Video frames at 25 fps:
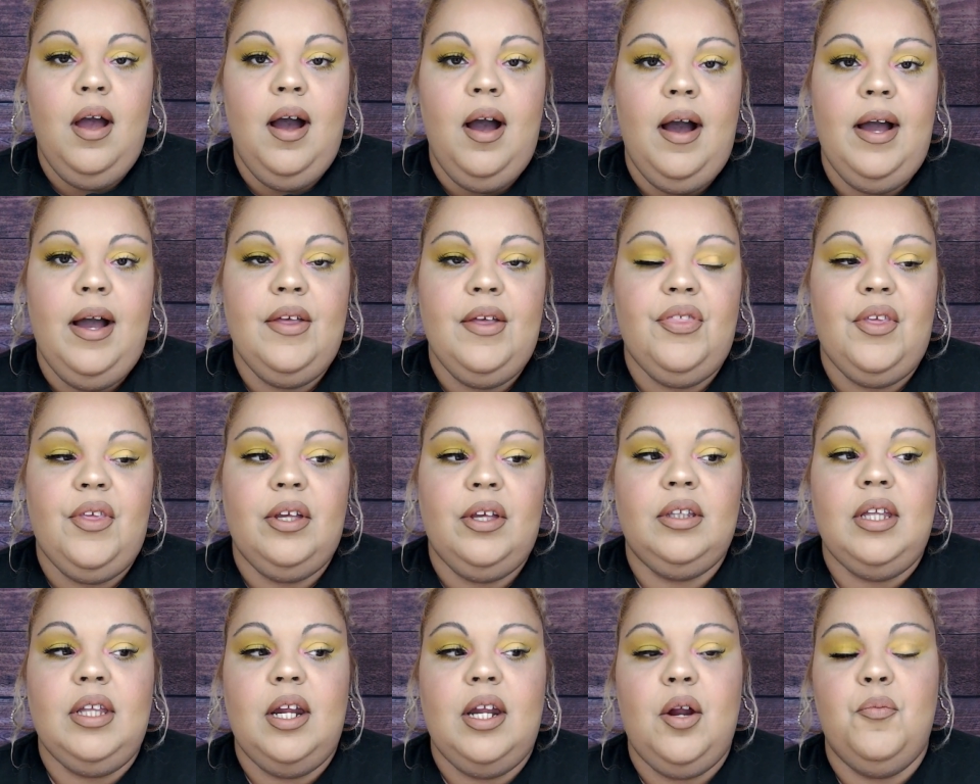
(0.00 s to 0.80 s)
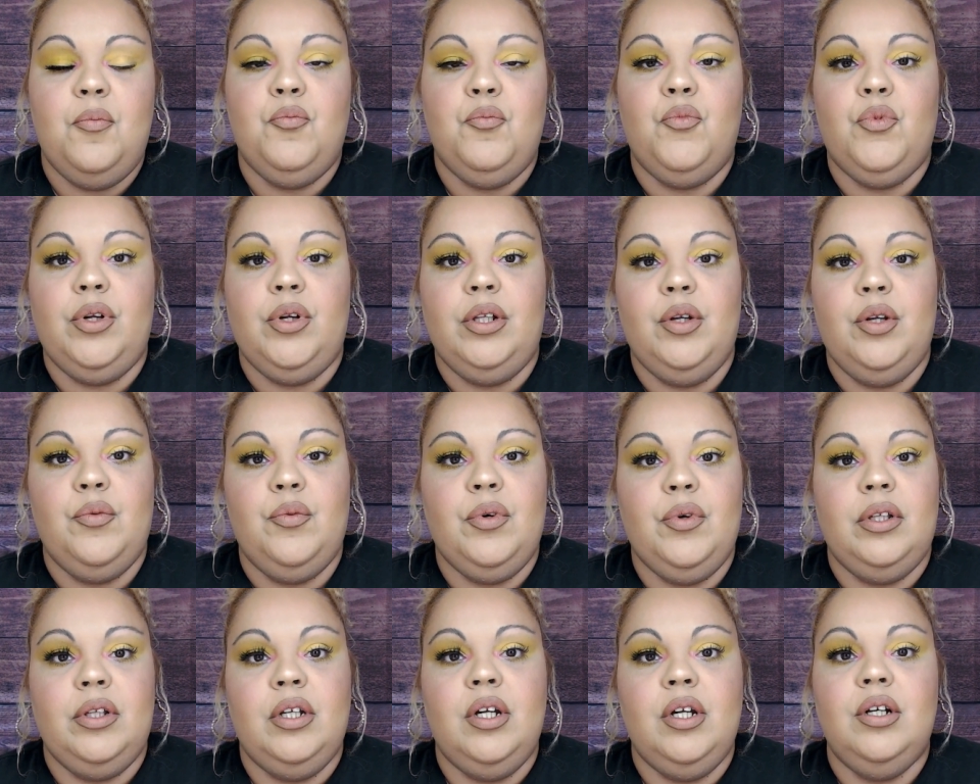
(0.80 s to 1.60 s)
I think that I'm
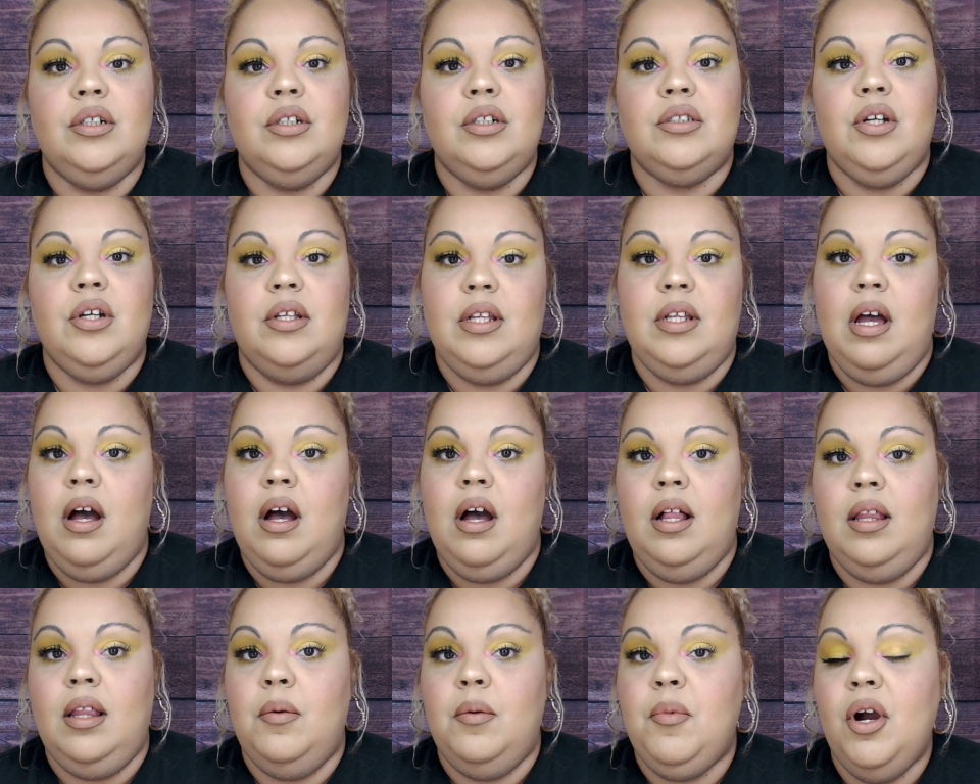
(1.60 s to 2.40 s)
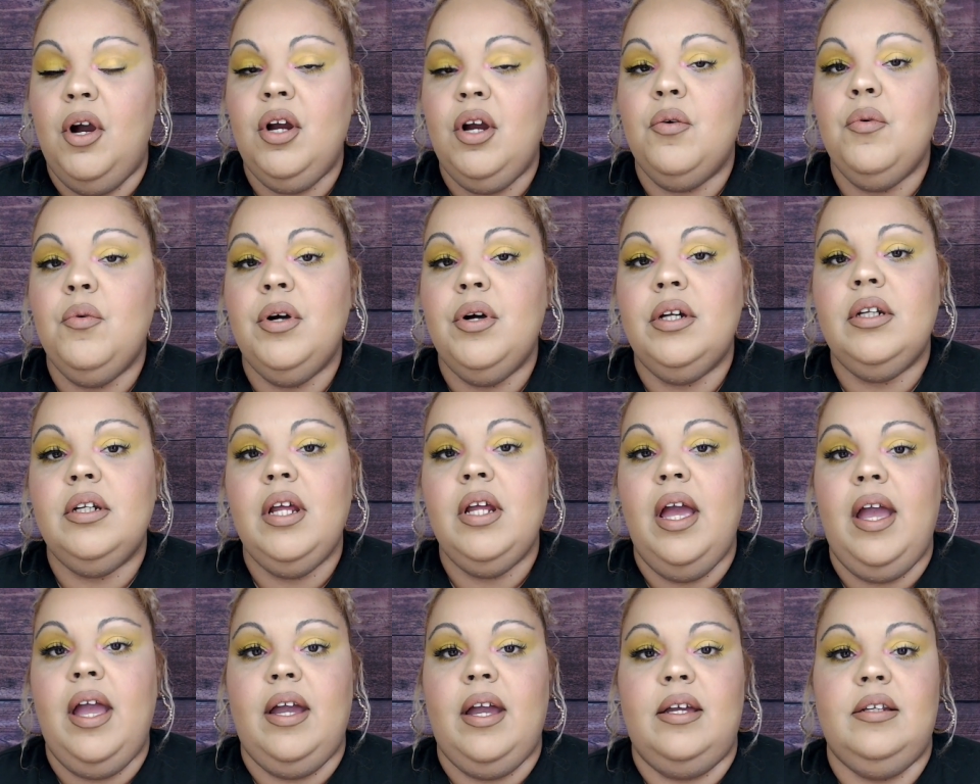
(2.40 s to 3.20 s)
really hooked on the Alamar one
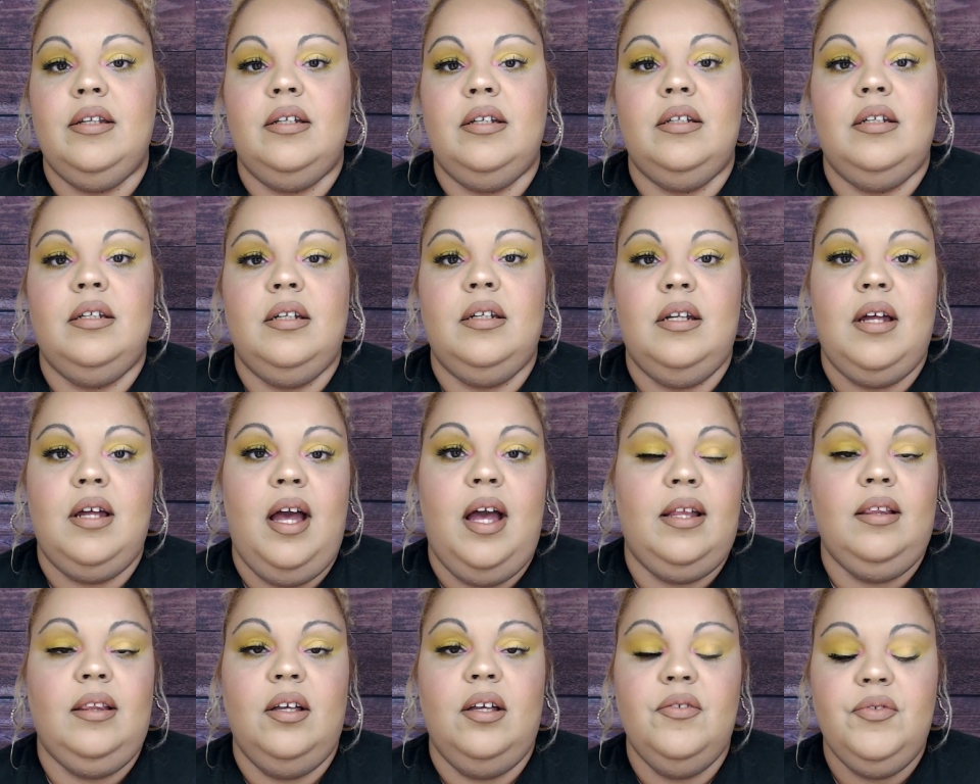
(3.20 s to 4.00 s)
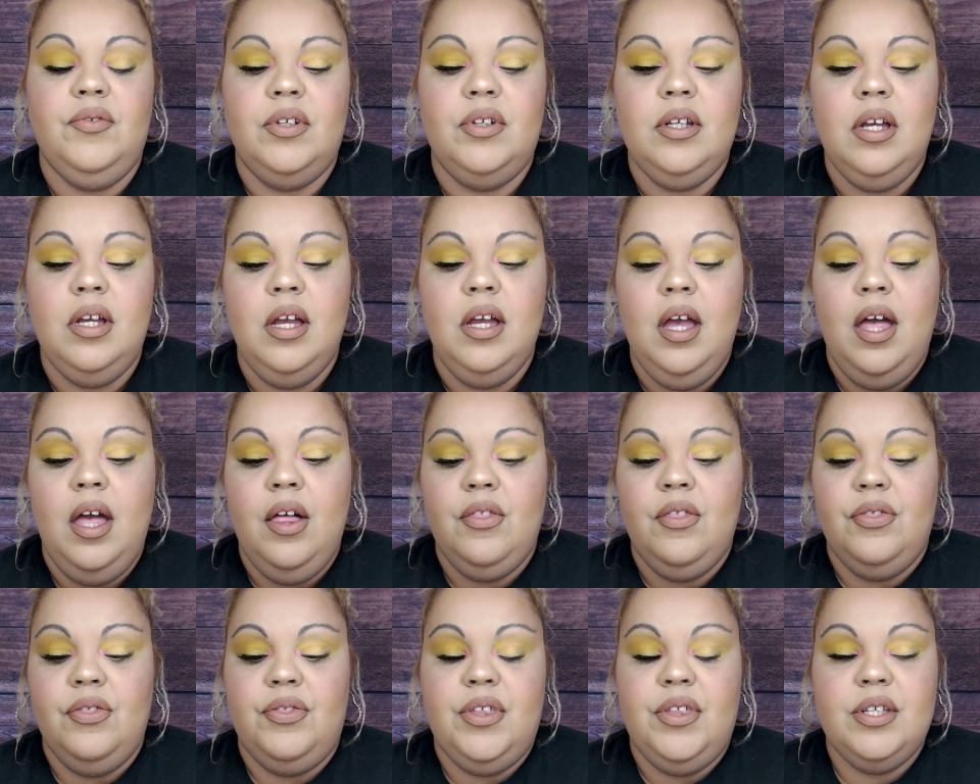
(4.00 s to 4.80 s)
and I love it.
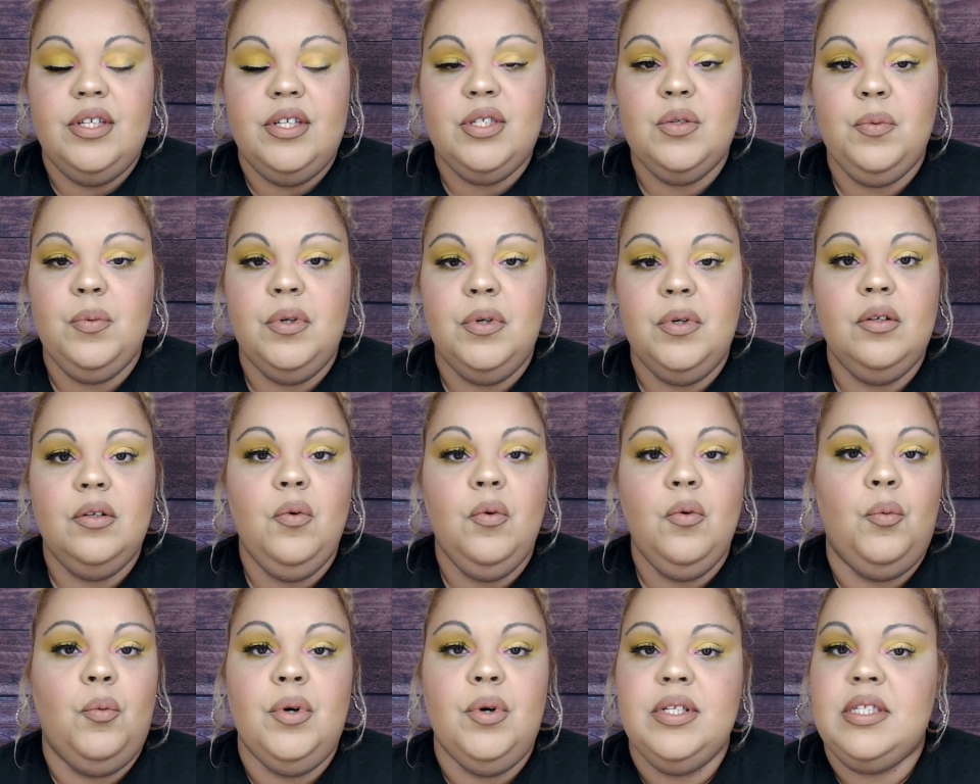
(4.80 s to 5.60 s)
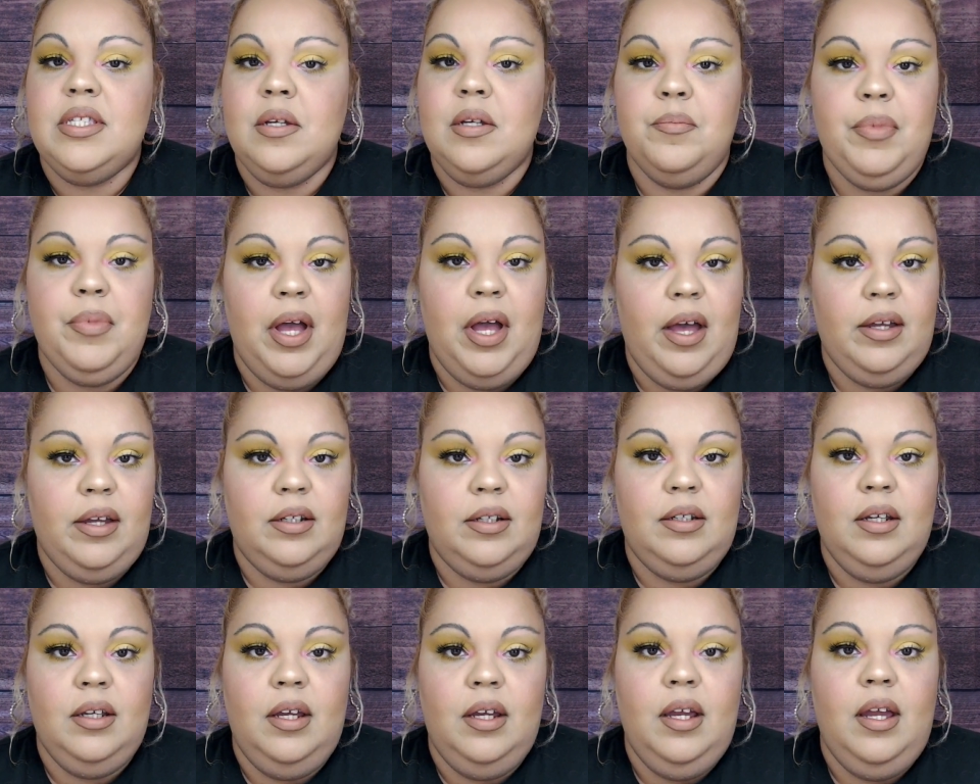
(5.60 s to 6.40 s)
This one wasn't
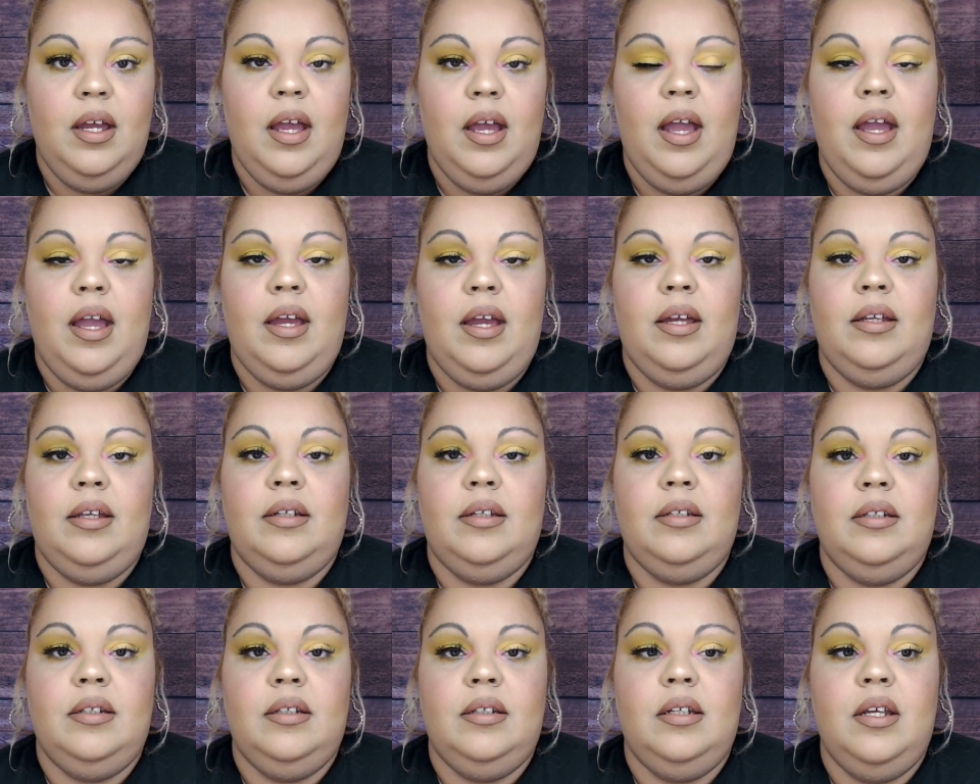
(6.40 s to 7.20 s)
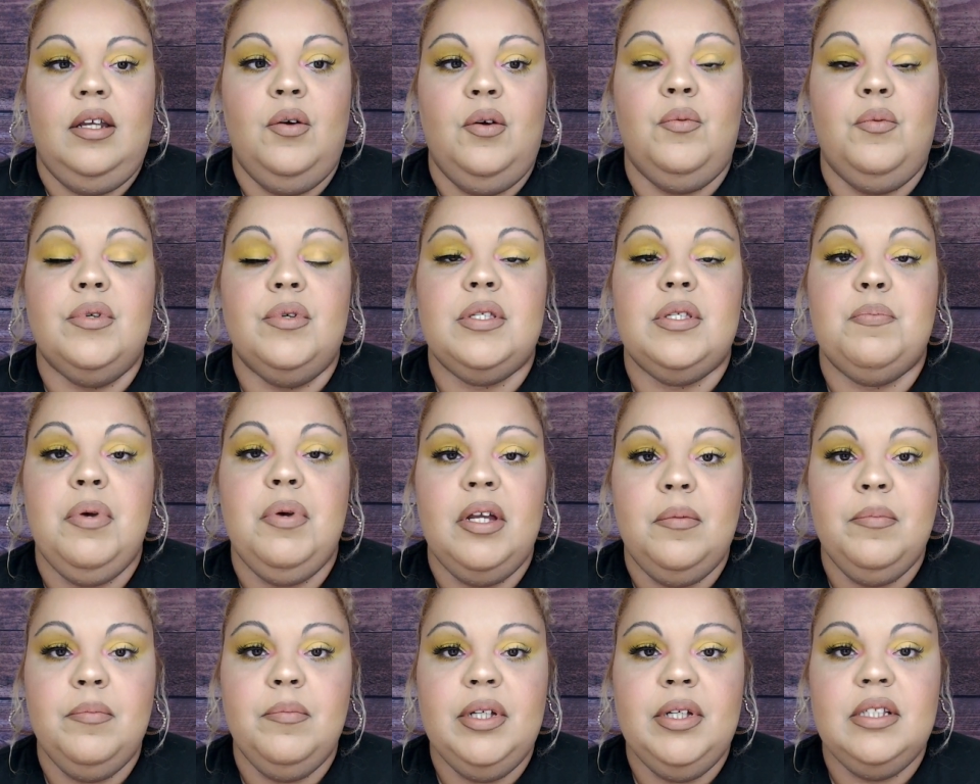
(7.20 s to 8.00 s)
bad and it was
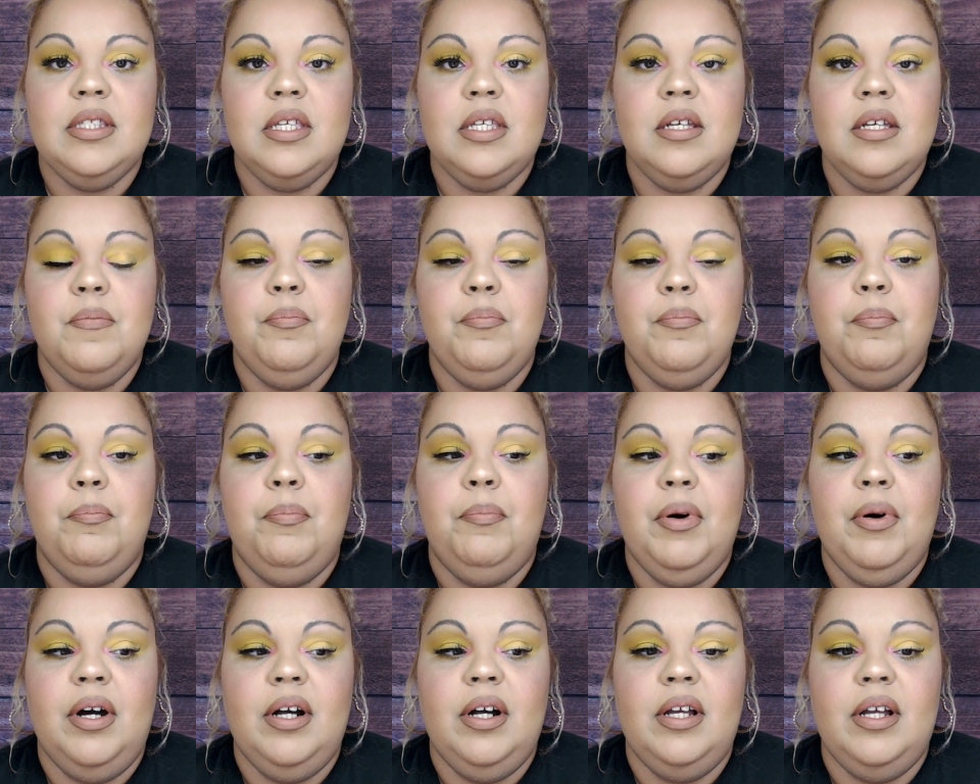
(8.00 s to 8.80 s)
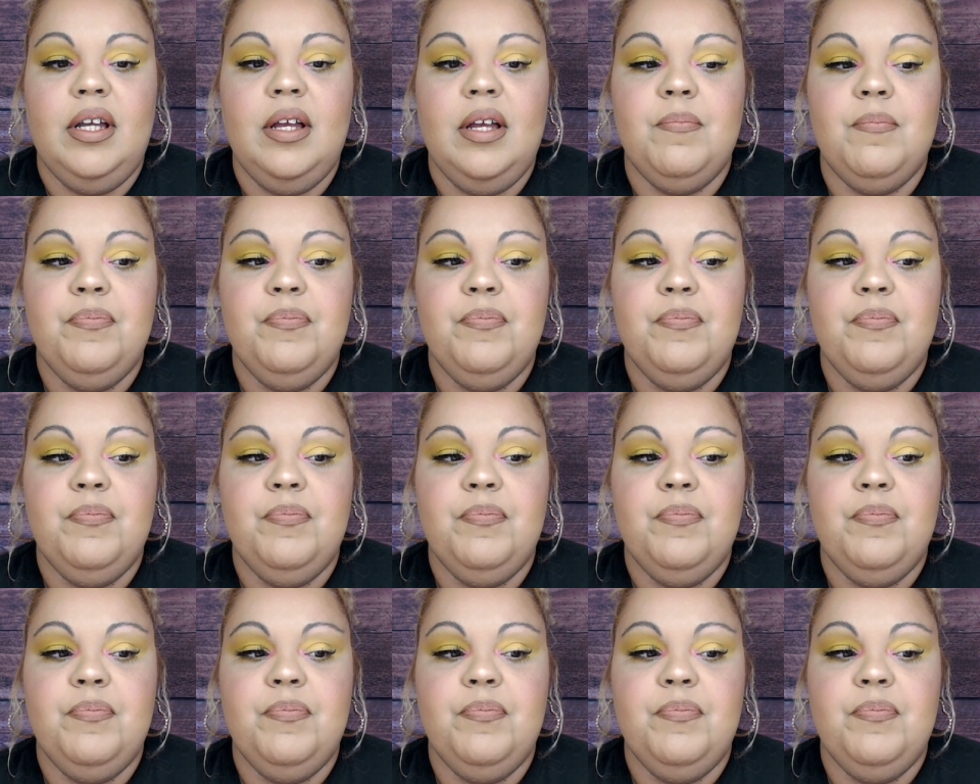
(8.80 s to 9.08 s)
pigmented, but